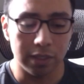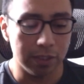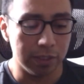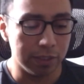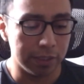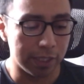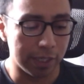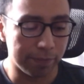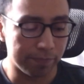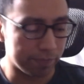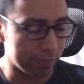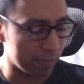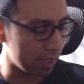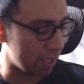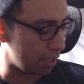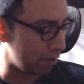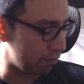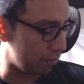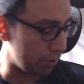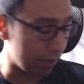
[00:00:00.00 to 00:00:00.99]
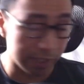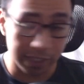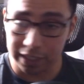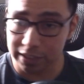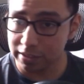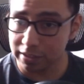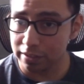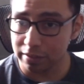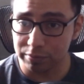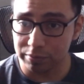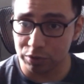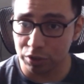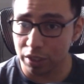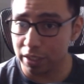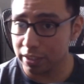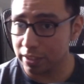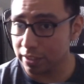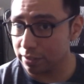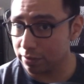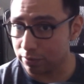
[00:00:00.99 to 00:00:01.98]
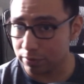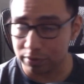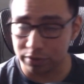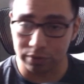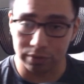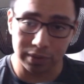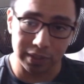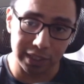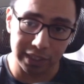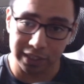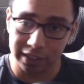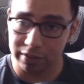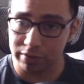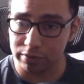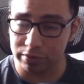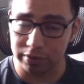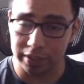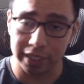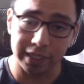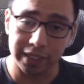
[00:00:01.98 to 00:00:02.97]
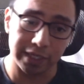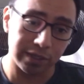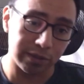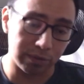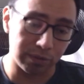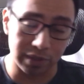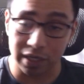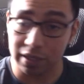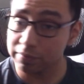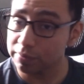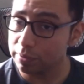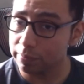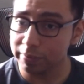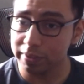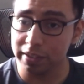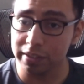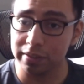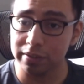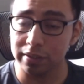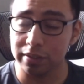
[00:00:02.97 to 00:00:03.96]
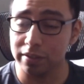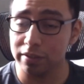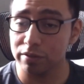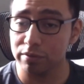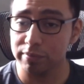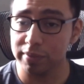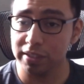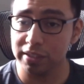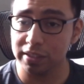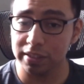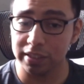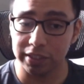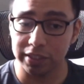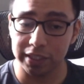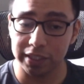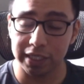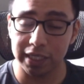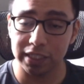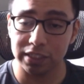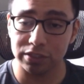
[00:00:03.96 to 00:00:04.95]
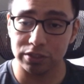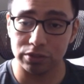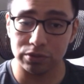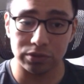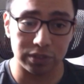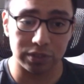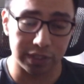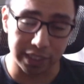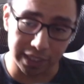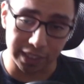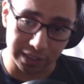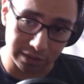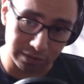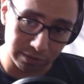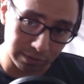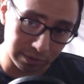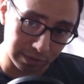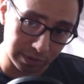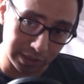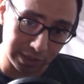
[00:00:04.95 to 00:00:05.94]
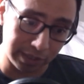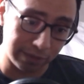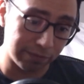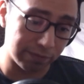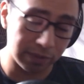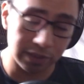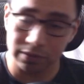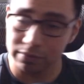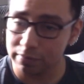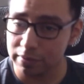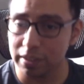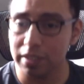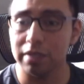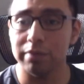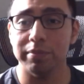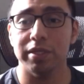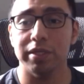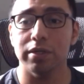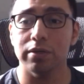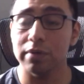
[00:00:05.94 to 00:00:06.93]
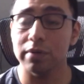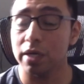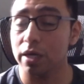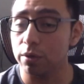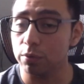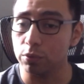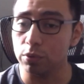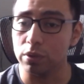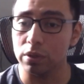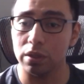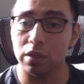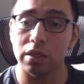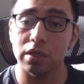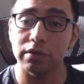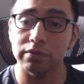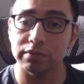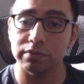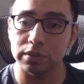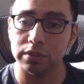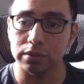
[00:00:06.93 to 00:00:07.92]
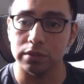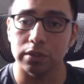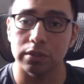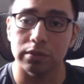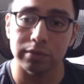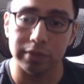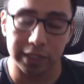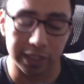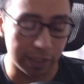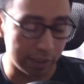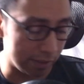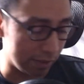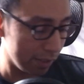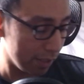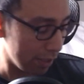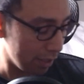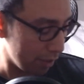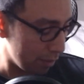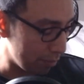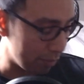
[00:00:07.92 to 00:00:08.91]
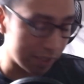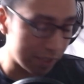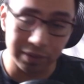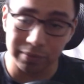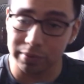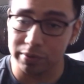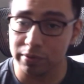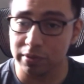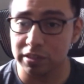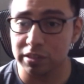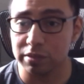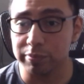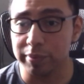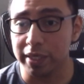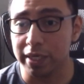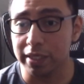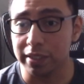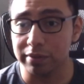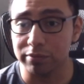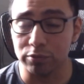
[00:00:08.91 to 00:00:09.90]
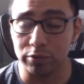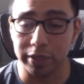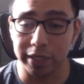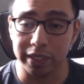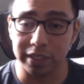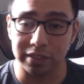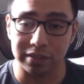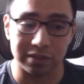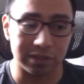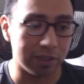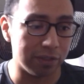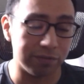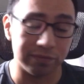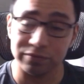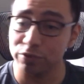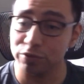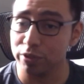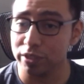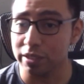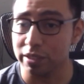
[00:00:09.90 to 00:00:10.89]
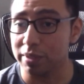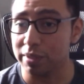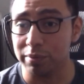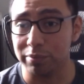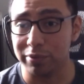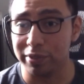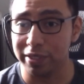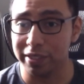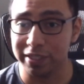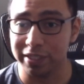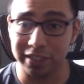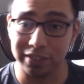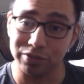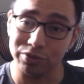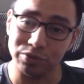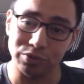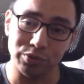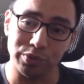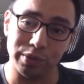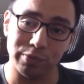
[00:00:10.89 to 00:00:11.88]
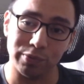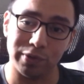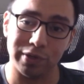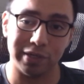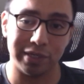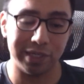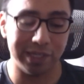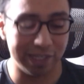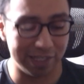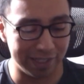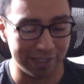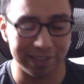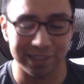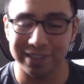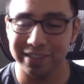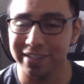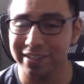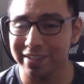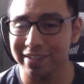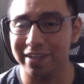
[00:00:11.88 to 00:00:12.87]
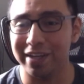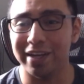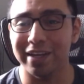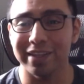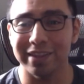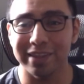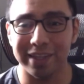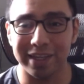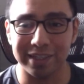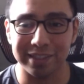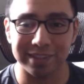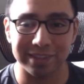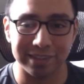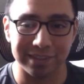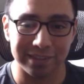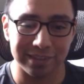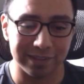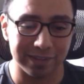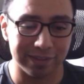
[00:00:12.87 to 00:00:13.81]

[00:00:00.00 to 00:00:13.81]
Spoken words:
Yeah, if you guys end up trying it or don't like it or hate it or have another method that you guys use to get into a deep flow, let me know. I would love to know and be able to expand ways of tricking my brain into doing work. Yeah, thanks.